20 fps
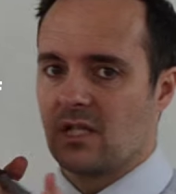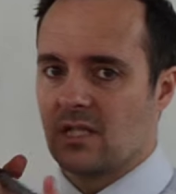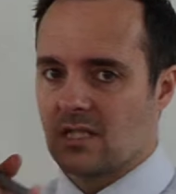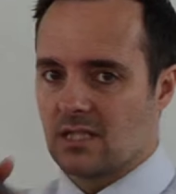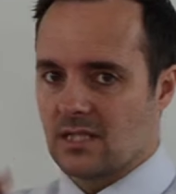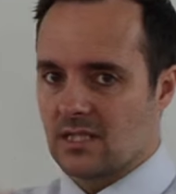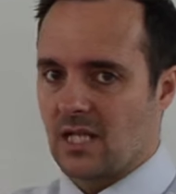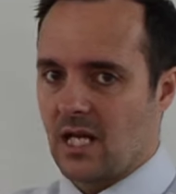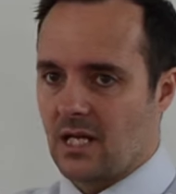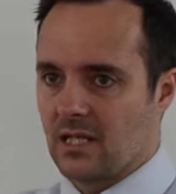
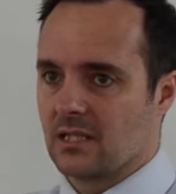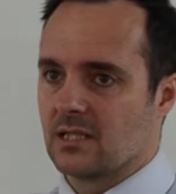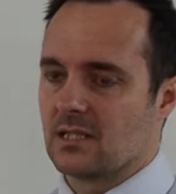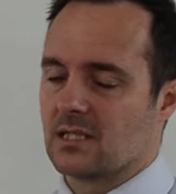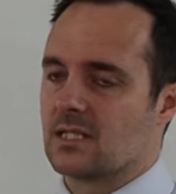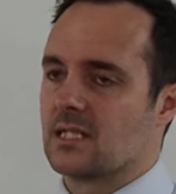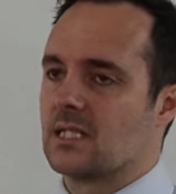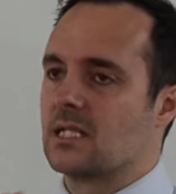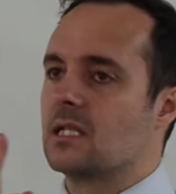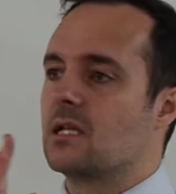
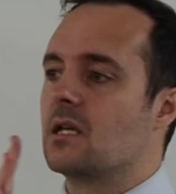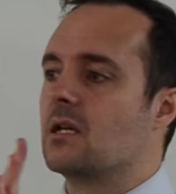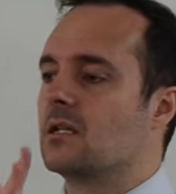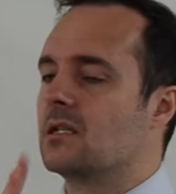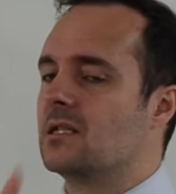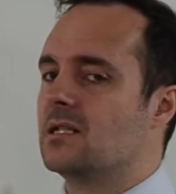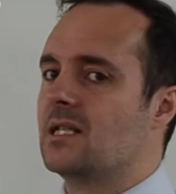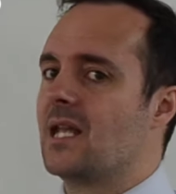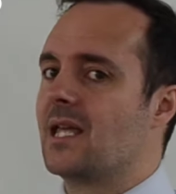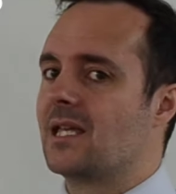science-y
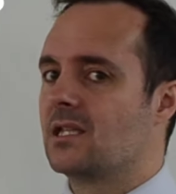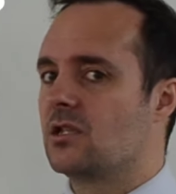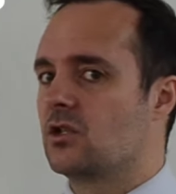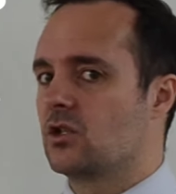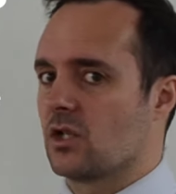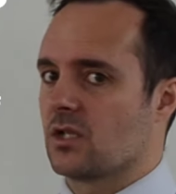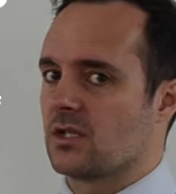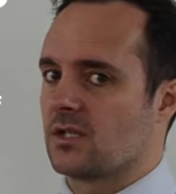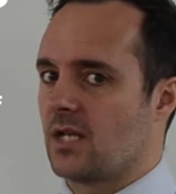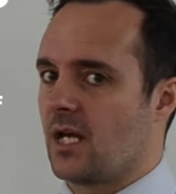
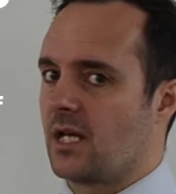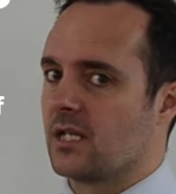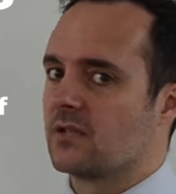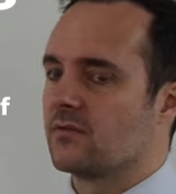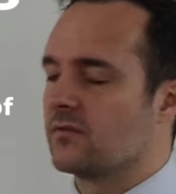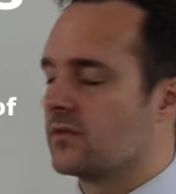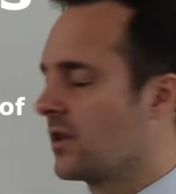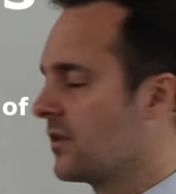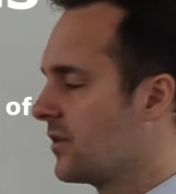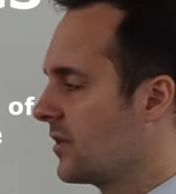nature side
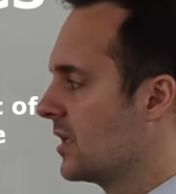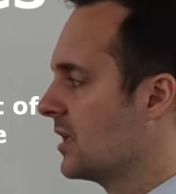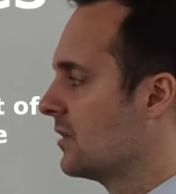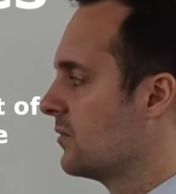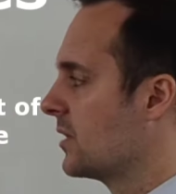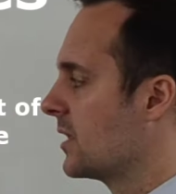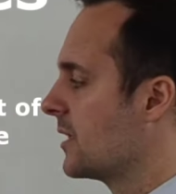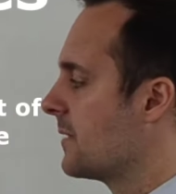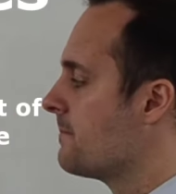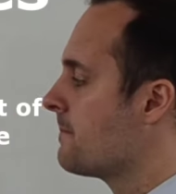of the
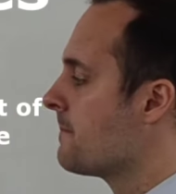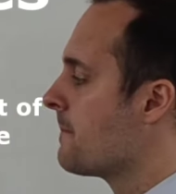theory.